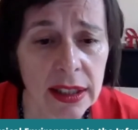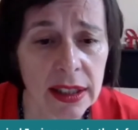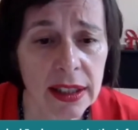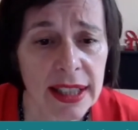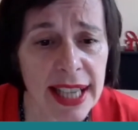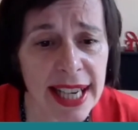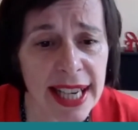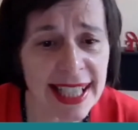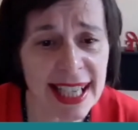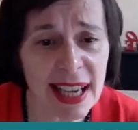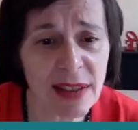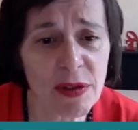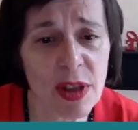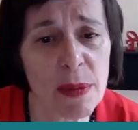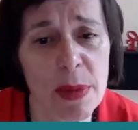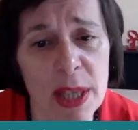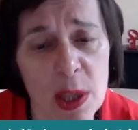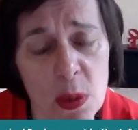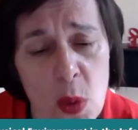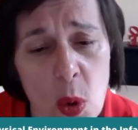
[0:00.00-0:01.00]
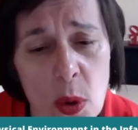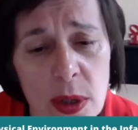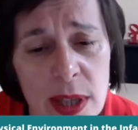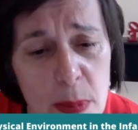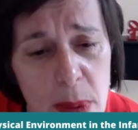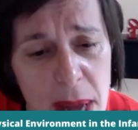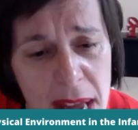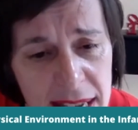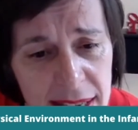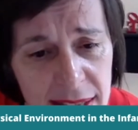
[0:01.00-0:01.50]
Let's give them a small
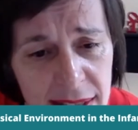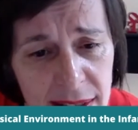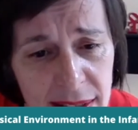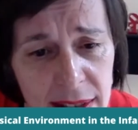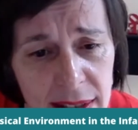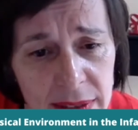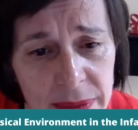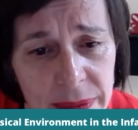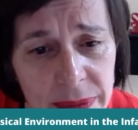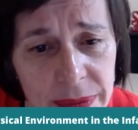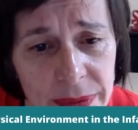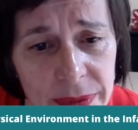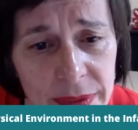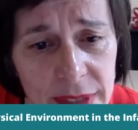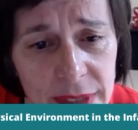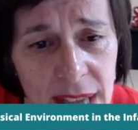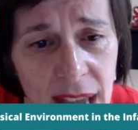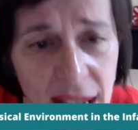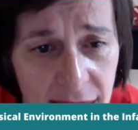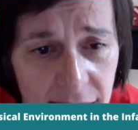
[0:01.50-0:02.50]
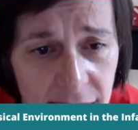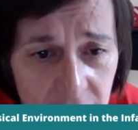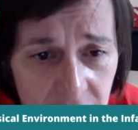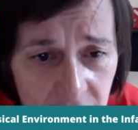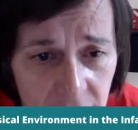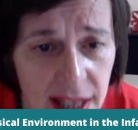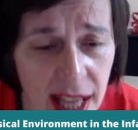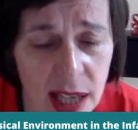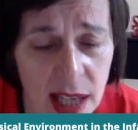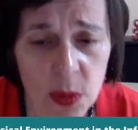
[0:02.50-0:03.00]
space.
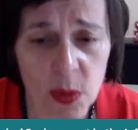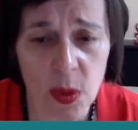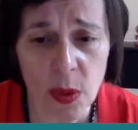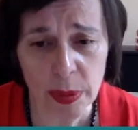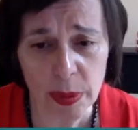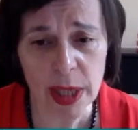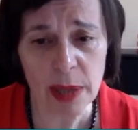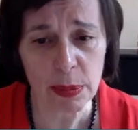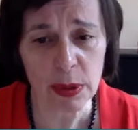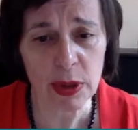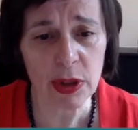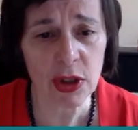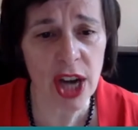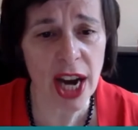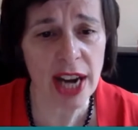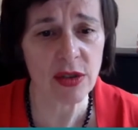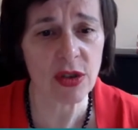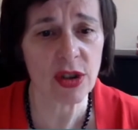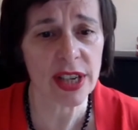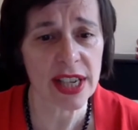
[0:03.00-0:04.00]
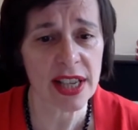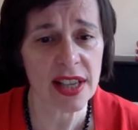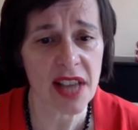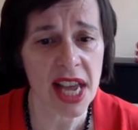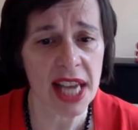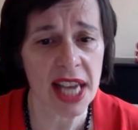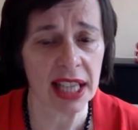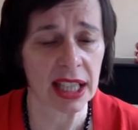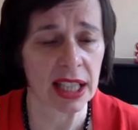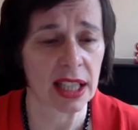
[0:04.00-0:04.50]
Yes, that's what people generally
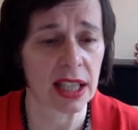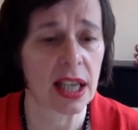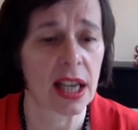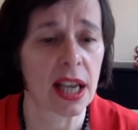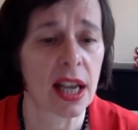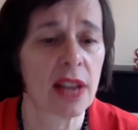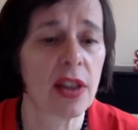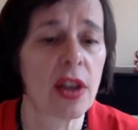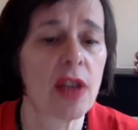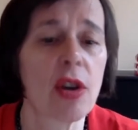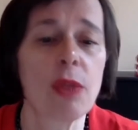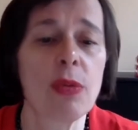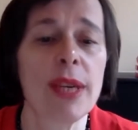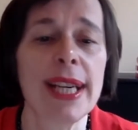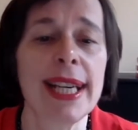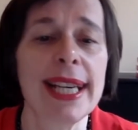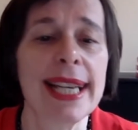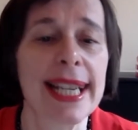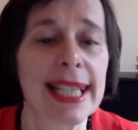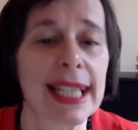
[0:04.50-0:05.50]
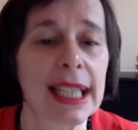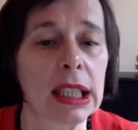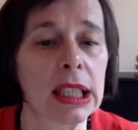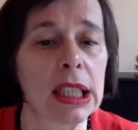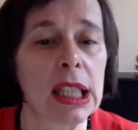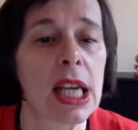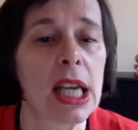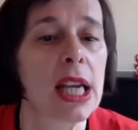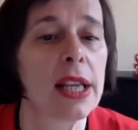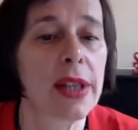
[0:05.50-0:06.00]
think. They're only
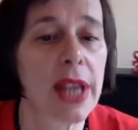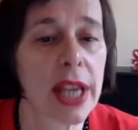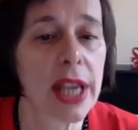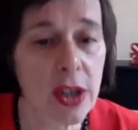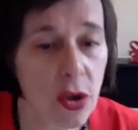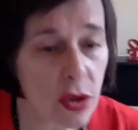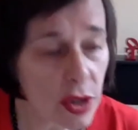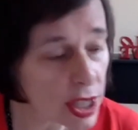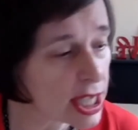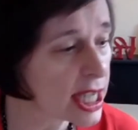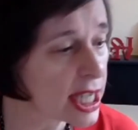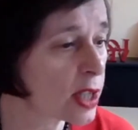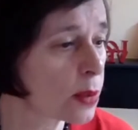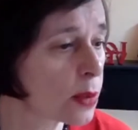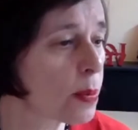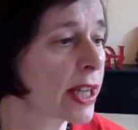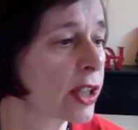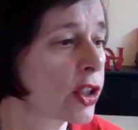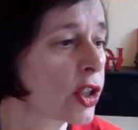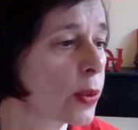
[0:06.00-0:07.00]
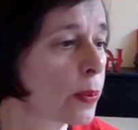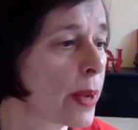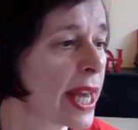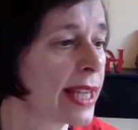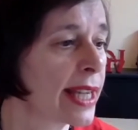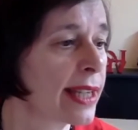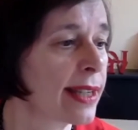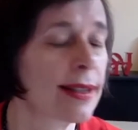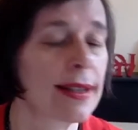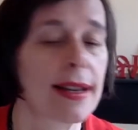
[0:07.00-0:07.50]
little, they don't need much
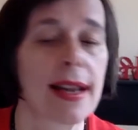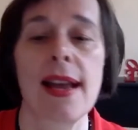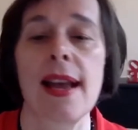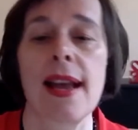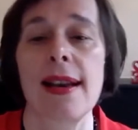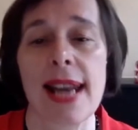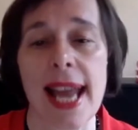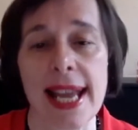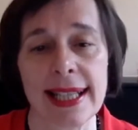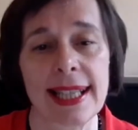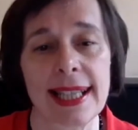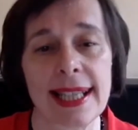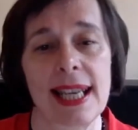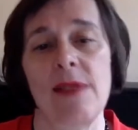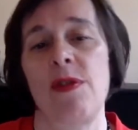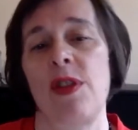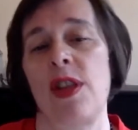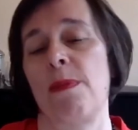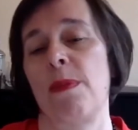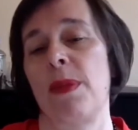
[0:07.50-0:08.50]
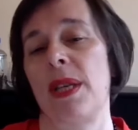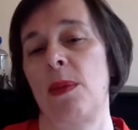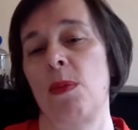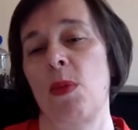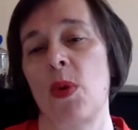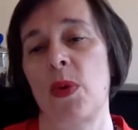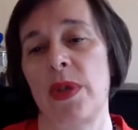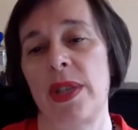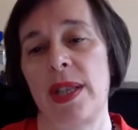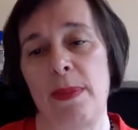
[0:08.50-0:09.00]
space, let's give them a
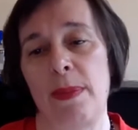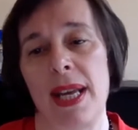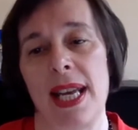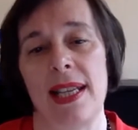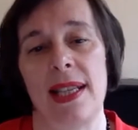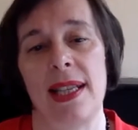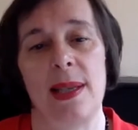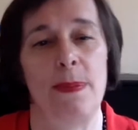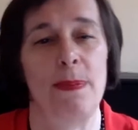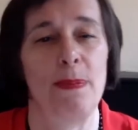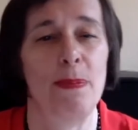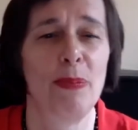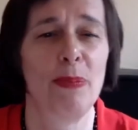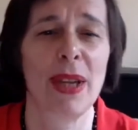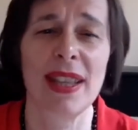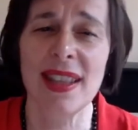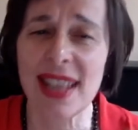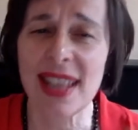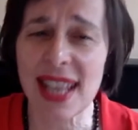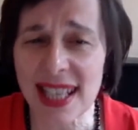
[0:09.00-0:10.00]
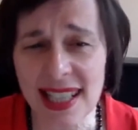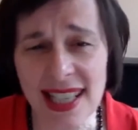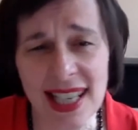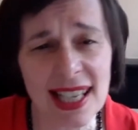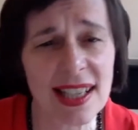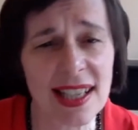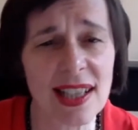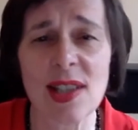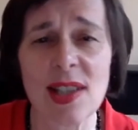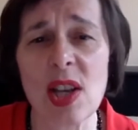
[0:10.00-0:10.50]
small space. But this
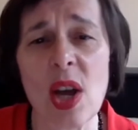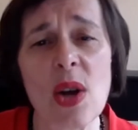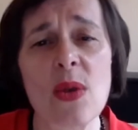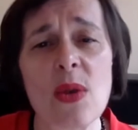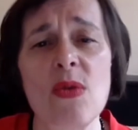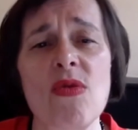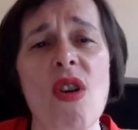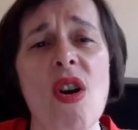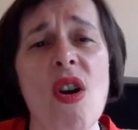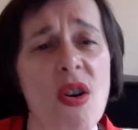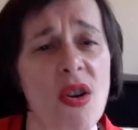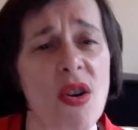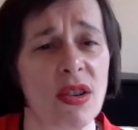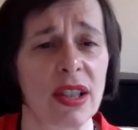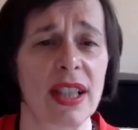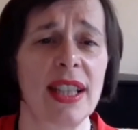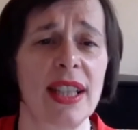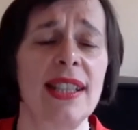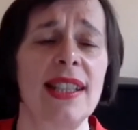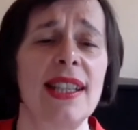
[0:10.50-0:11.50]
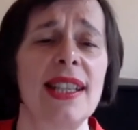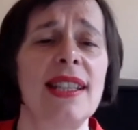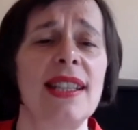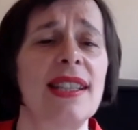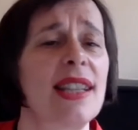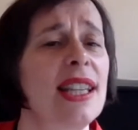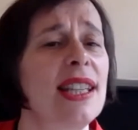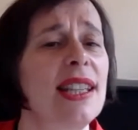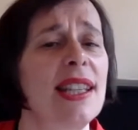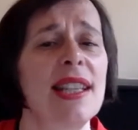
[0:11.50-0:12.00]
is so wrong. This
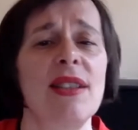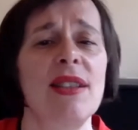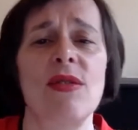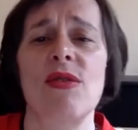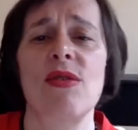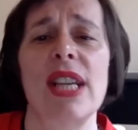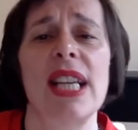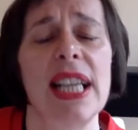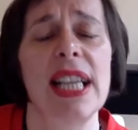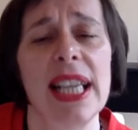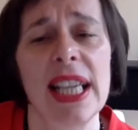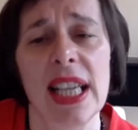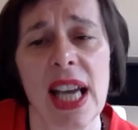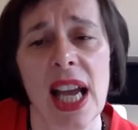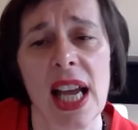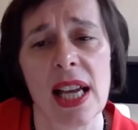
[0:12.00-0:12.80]
is really